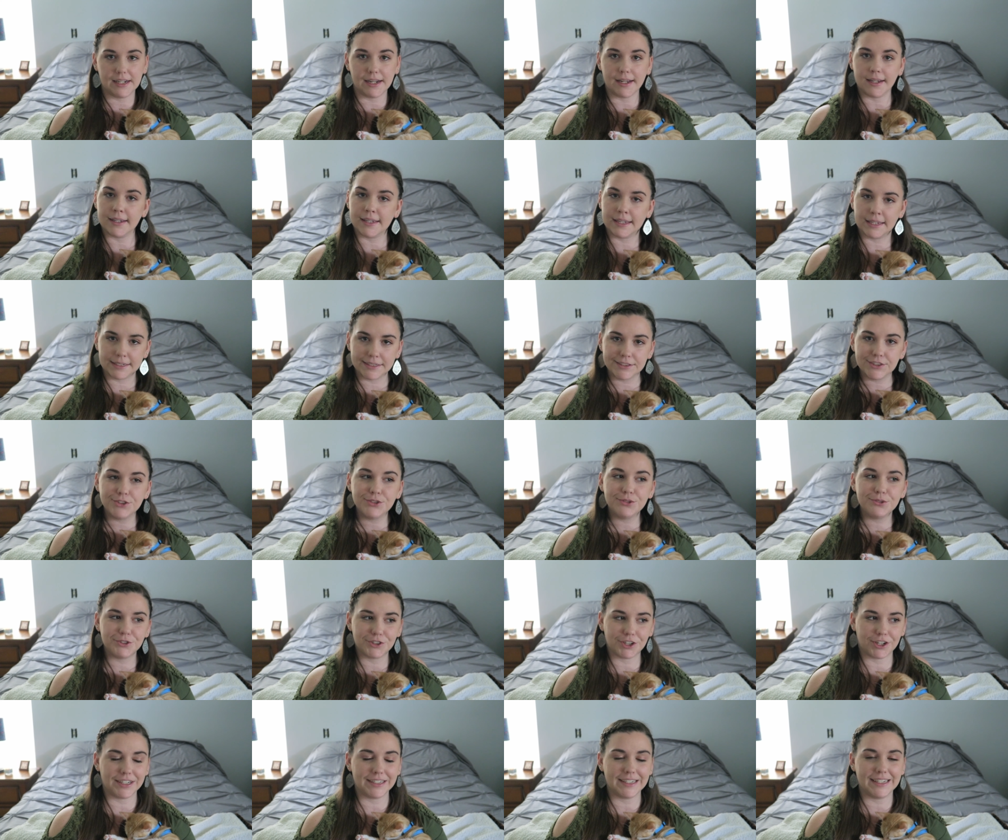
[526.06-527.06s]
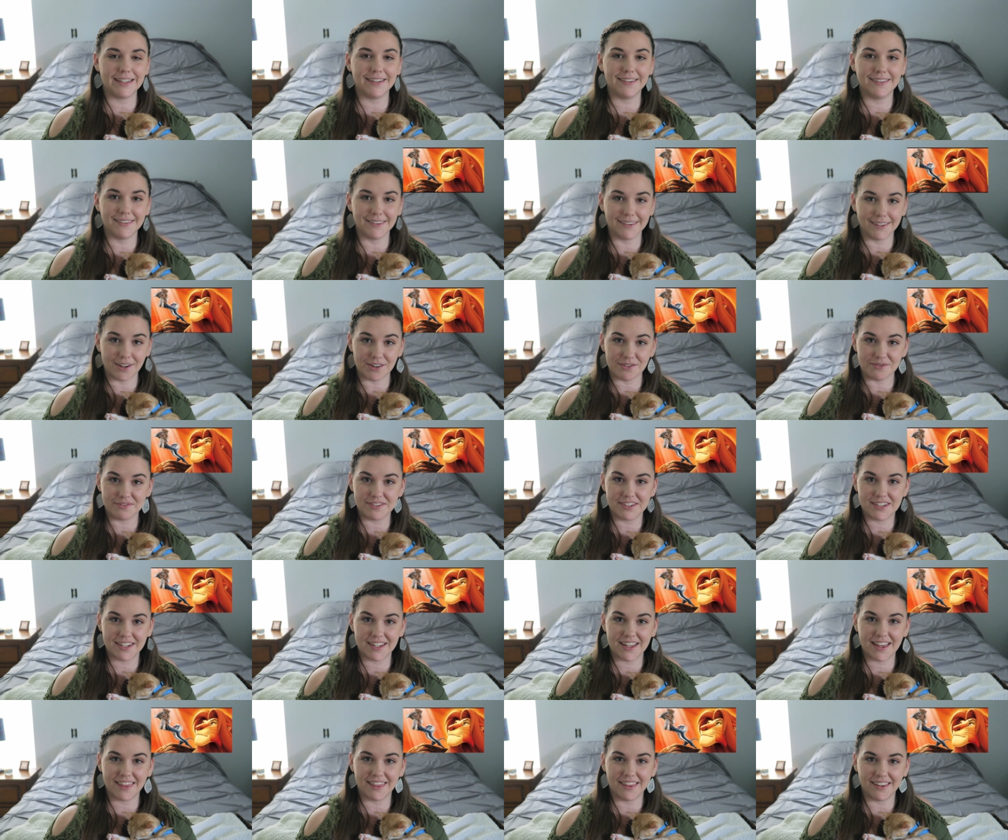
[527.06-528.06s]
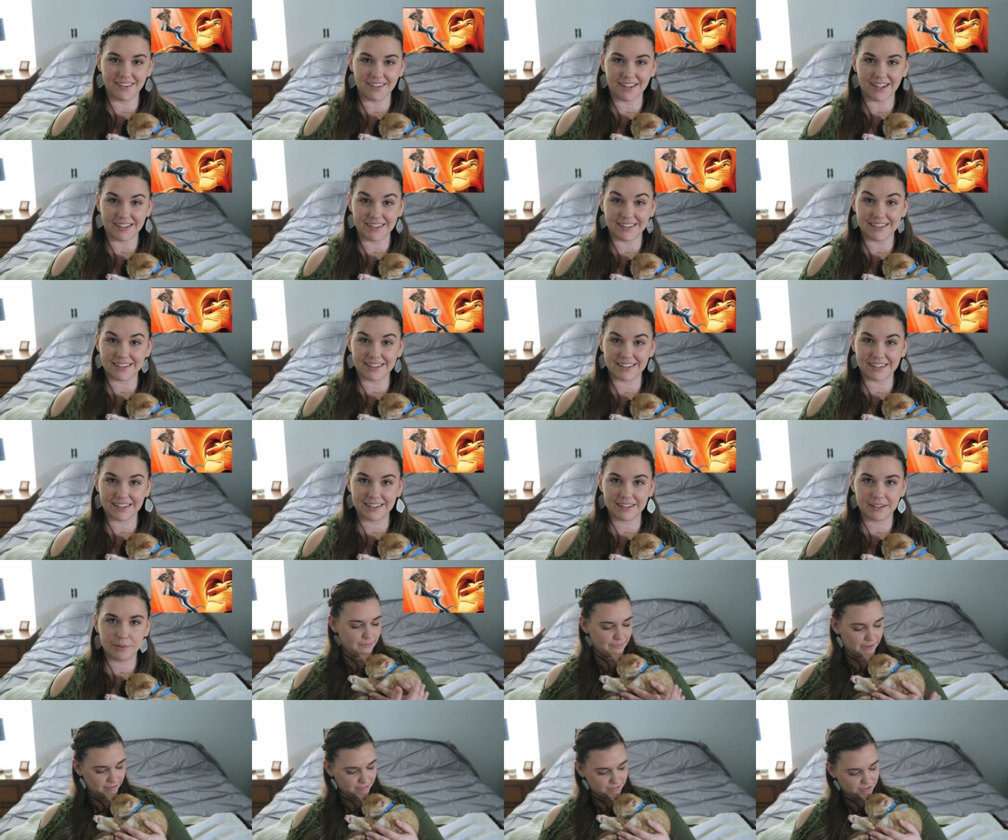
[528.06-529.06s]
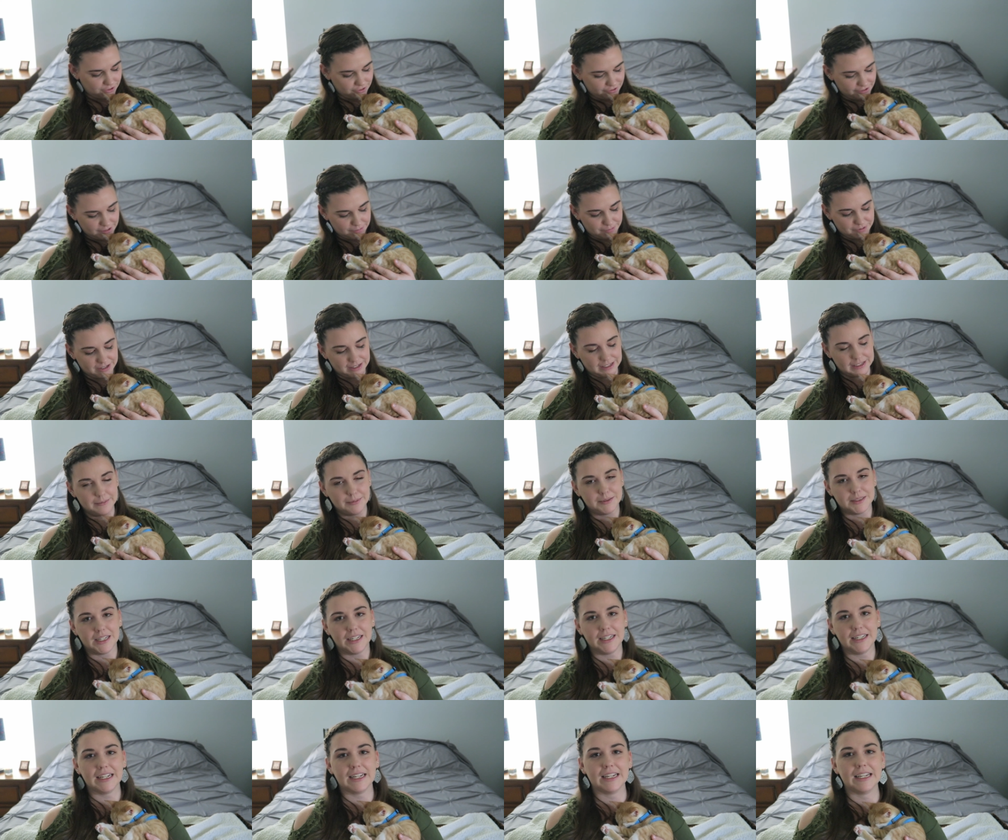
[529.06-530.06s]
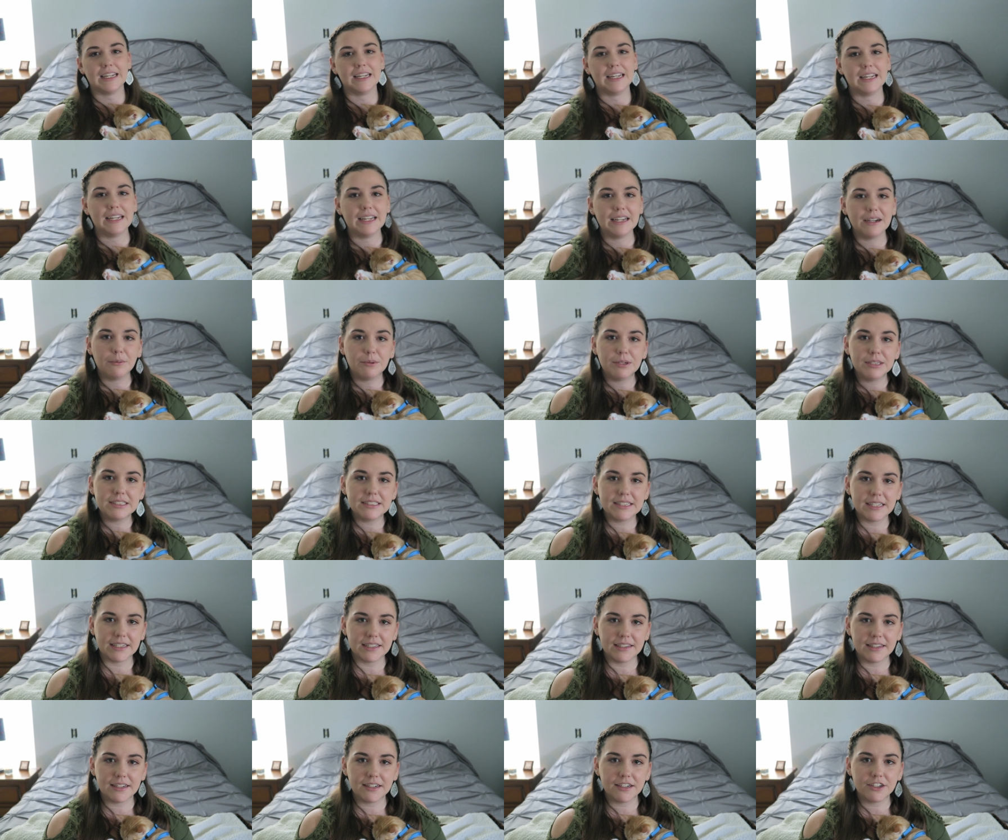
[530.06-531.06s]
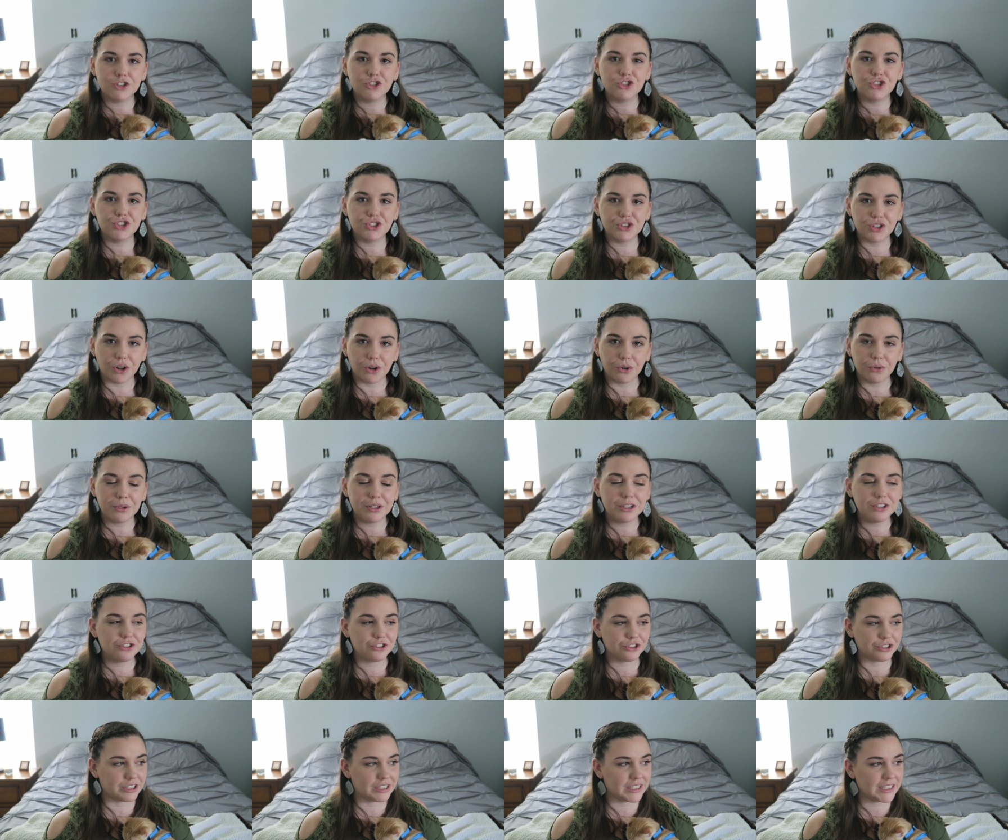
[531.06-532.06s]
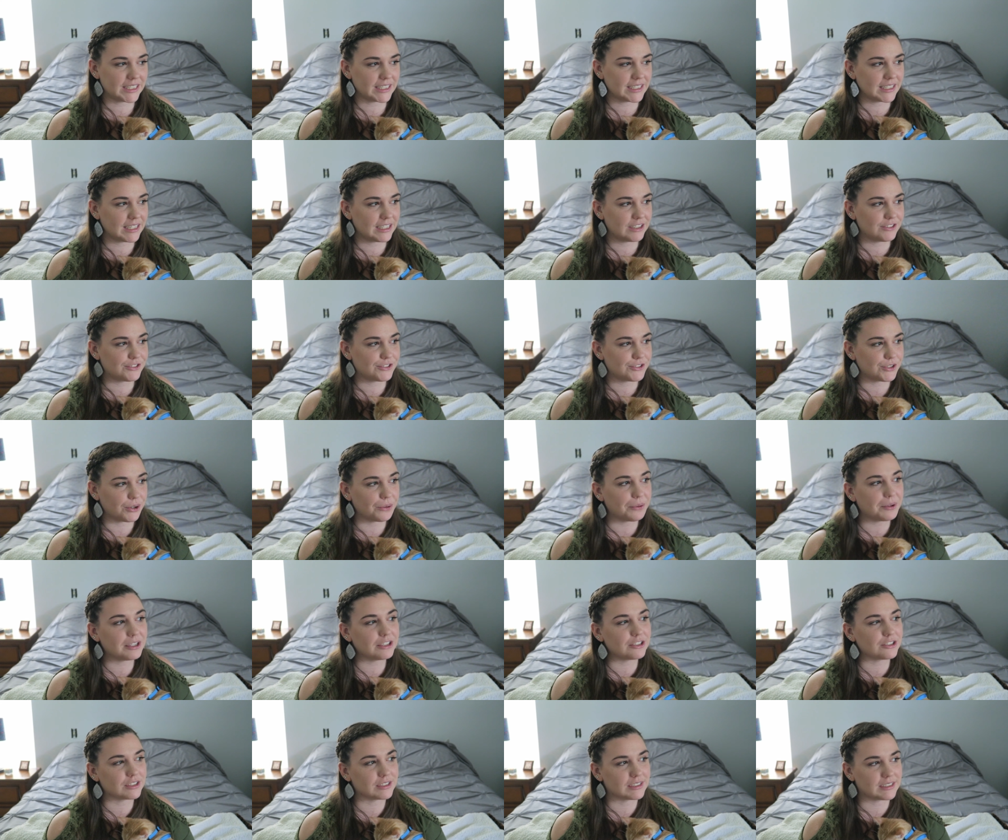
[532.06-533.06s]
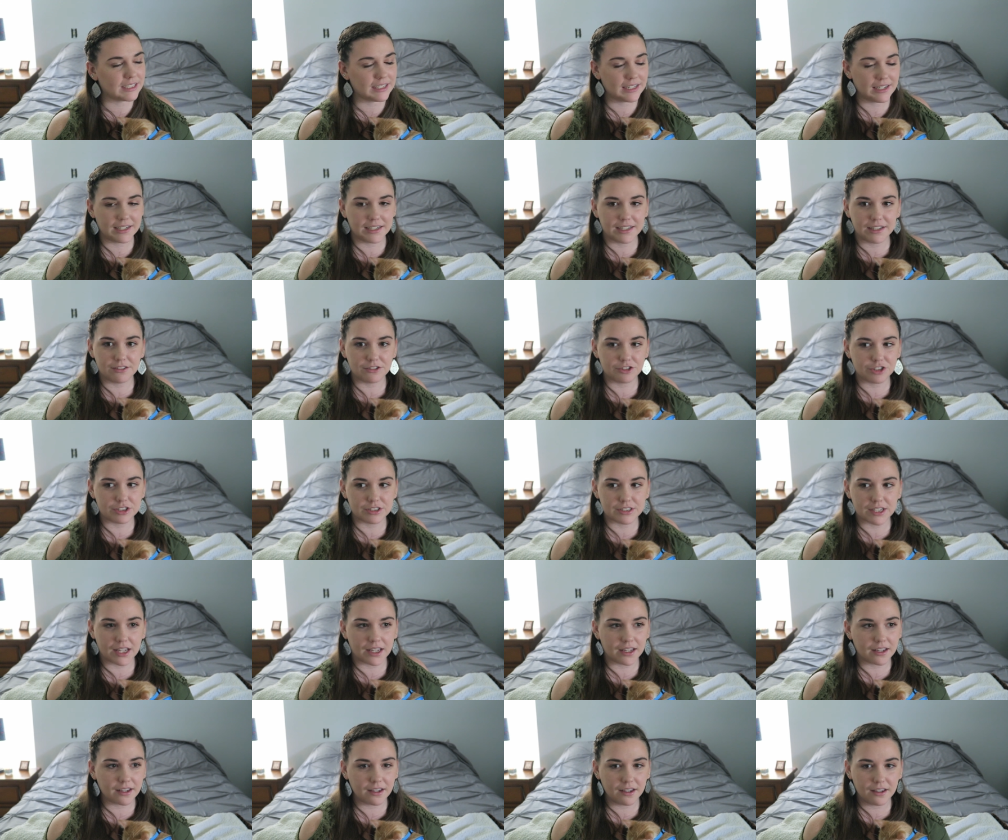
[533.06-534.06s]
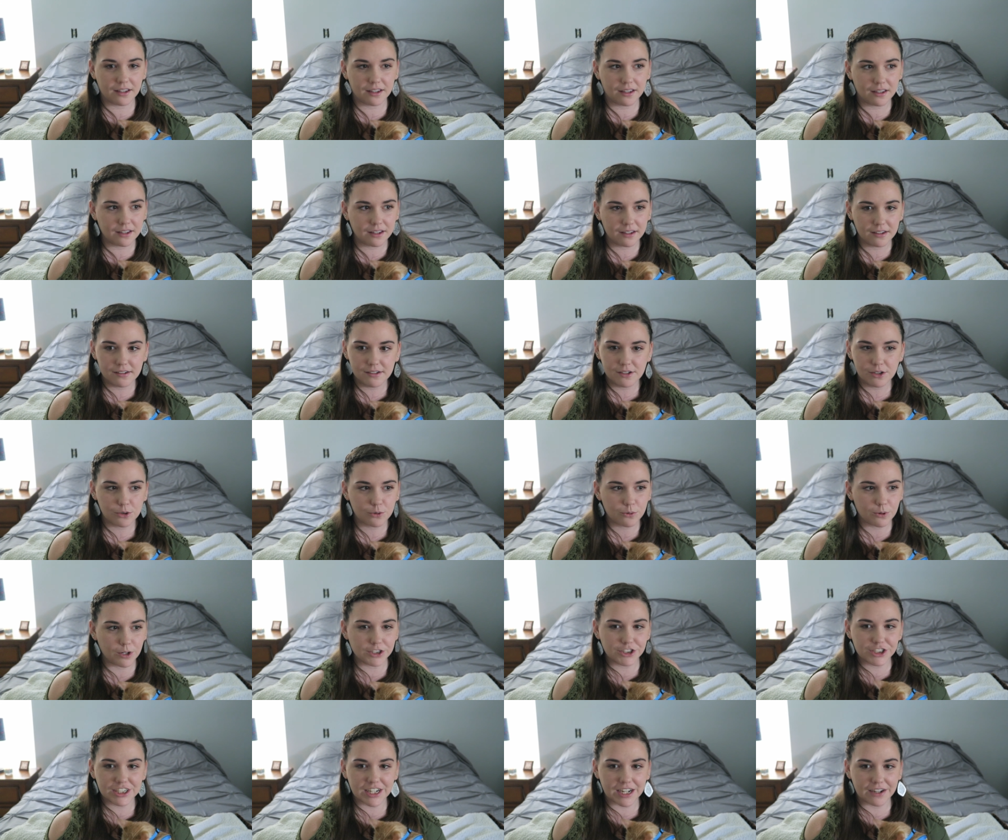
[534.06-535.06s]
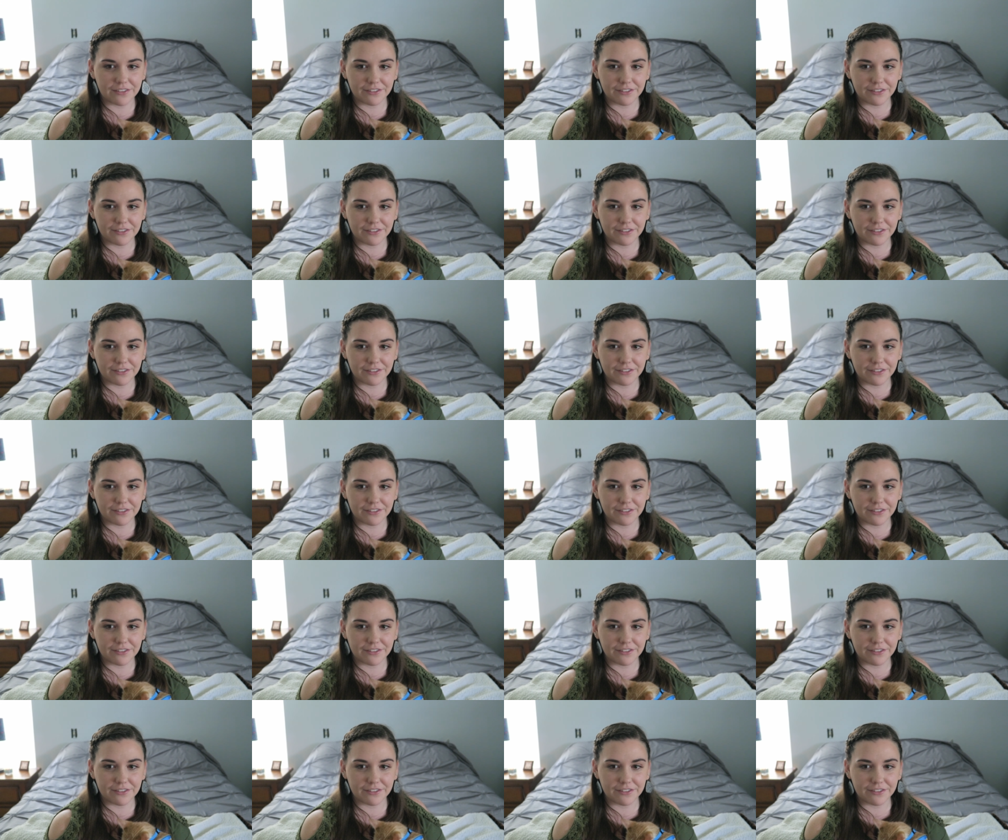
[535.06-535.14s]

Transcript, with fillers: And I kid you not, he loves The Lion King. But I was showing him clips and he was sitting there so intrigued and so interested and he was just like watching